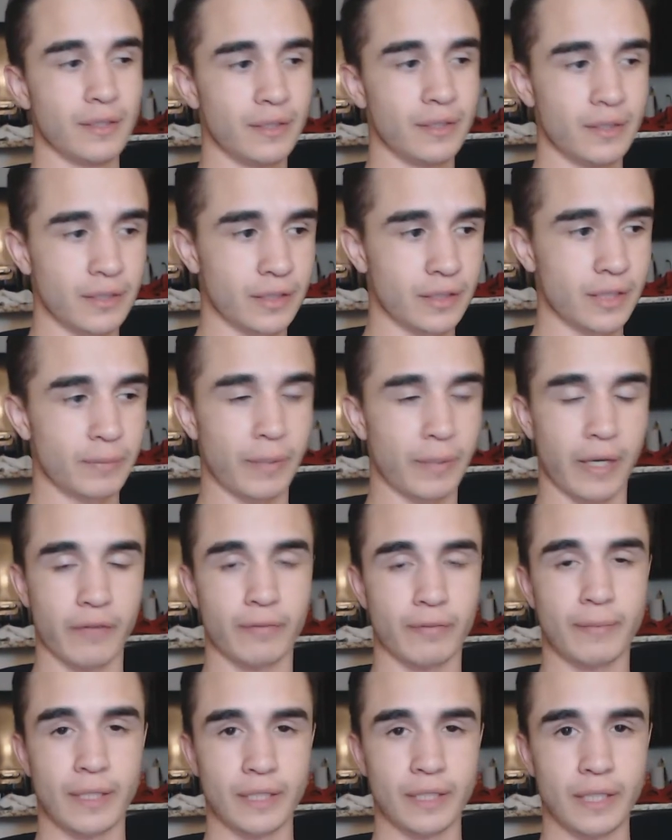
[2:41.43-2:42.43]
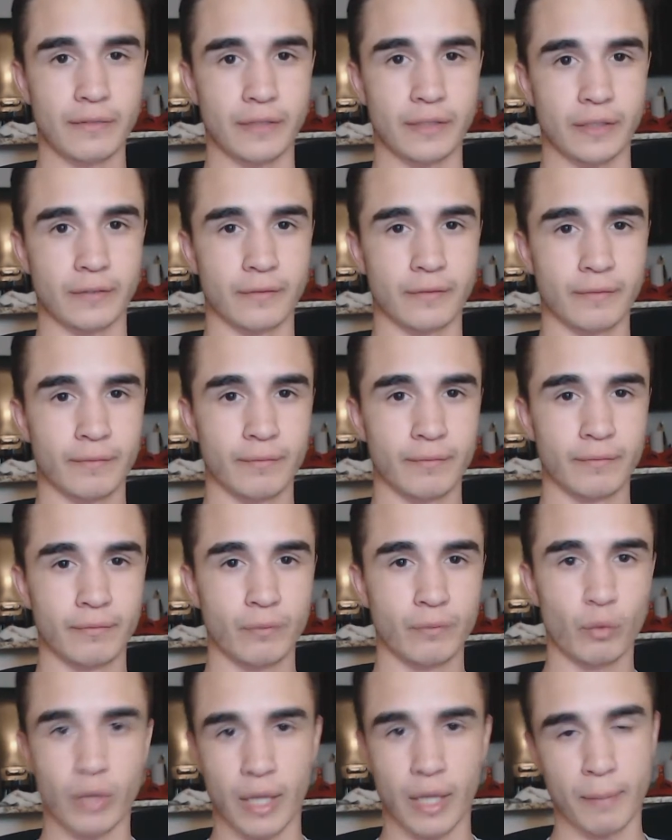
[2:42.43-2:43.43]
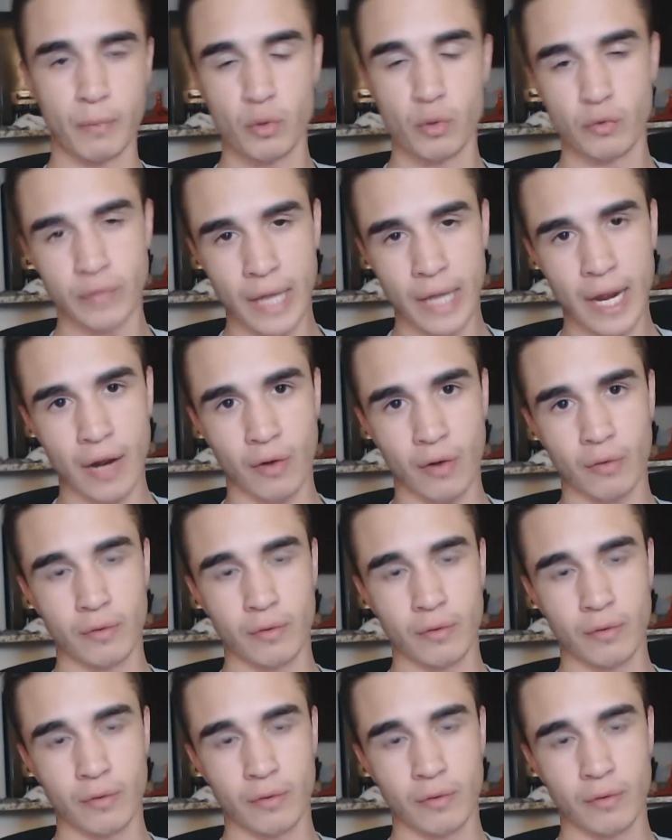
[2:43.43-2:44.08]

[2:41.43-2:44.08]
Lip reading: she's paying for my living. When I moved out,